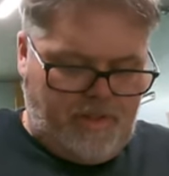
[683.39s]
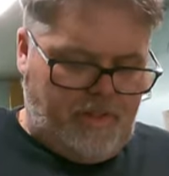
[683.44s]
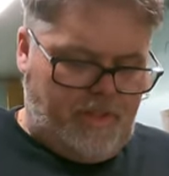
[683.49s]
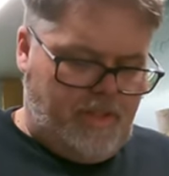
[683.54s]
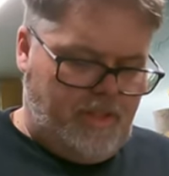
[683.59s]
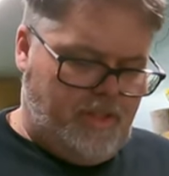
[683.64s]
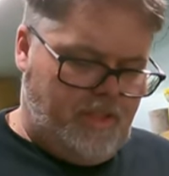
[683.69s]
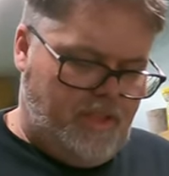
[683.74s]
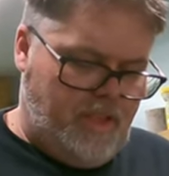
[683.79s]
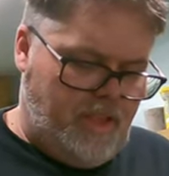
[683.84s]

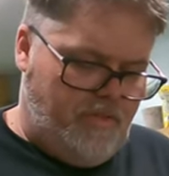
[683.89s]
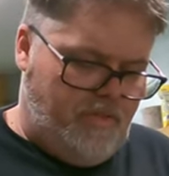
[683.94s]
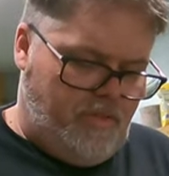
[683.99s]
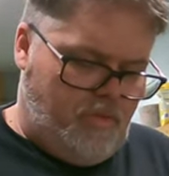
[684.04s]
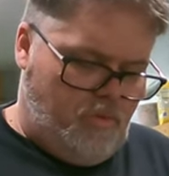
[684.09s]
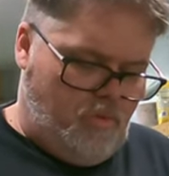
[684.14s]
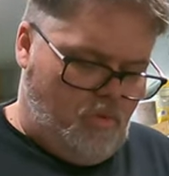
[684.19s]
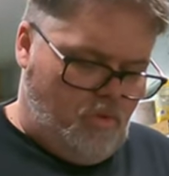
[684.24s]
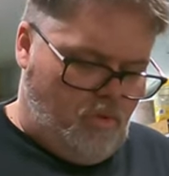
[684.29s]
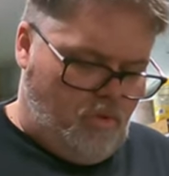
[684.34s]
Let's see if it
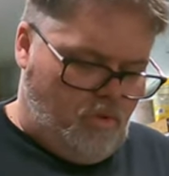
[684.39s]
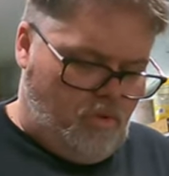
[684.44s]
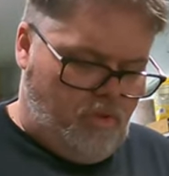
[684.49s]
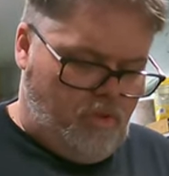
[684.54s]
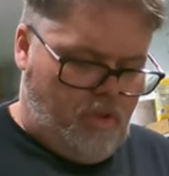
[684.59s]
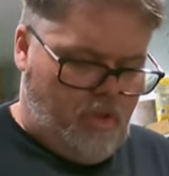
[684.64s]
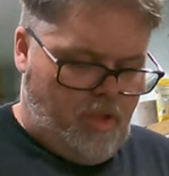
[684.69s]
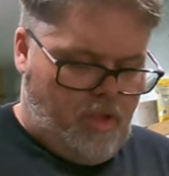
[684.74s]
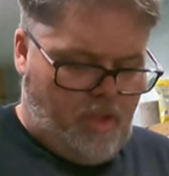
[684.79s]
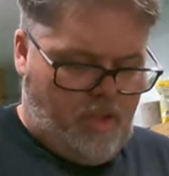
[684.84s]

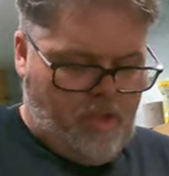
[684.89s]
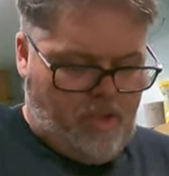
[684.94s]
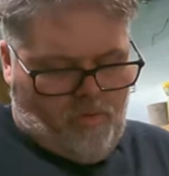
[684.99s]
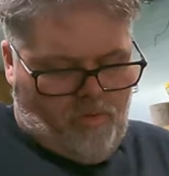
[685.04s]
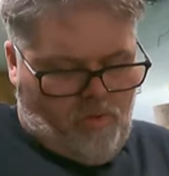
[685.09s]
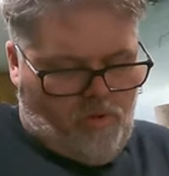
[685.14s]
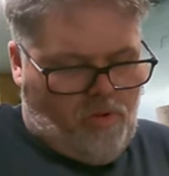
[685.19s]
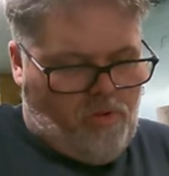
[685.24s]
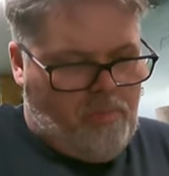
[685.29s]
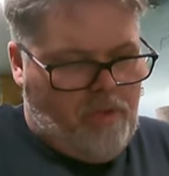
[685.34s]
rolls.
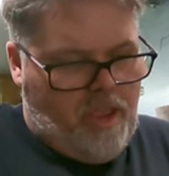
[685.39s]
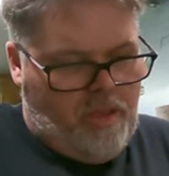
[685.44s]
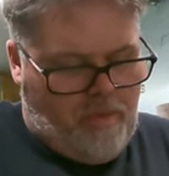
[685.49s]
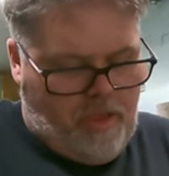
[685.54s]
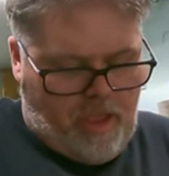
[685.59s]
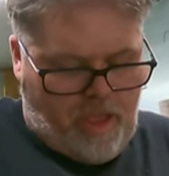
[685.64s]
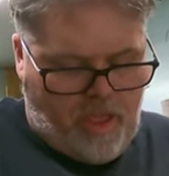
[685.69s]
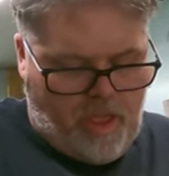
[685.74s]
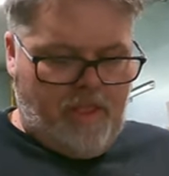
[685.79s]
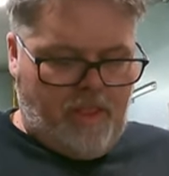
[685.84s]
Roll,
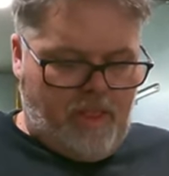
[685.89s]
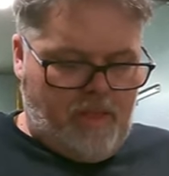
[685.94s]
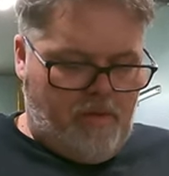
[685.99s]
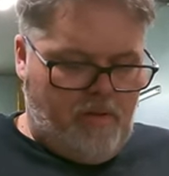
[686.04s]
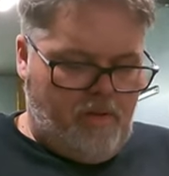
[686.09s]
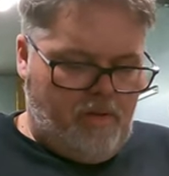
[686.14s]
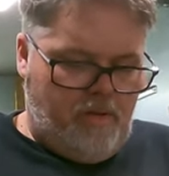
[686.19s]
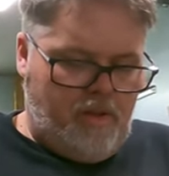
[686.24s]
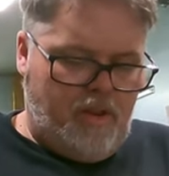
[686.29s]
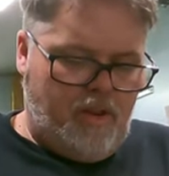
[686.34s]
baby. Come
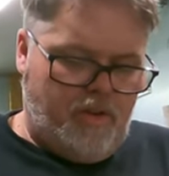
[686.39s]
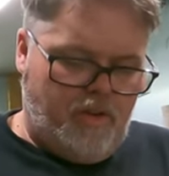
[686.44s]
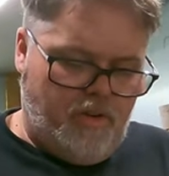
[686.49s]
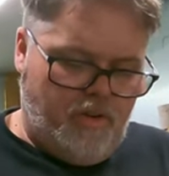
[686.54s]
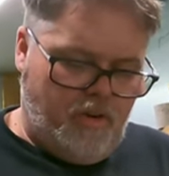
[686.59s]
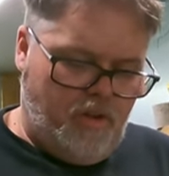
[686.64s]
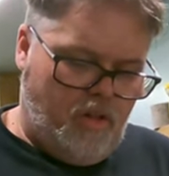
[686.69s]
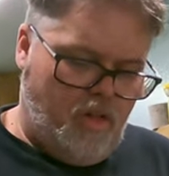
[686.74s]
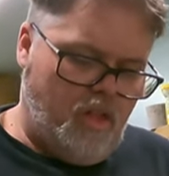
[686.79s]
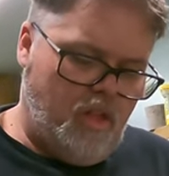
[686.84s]
on,
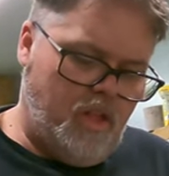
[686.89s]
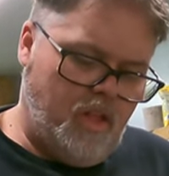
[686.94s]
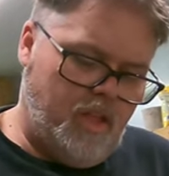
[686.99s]
girl.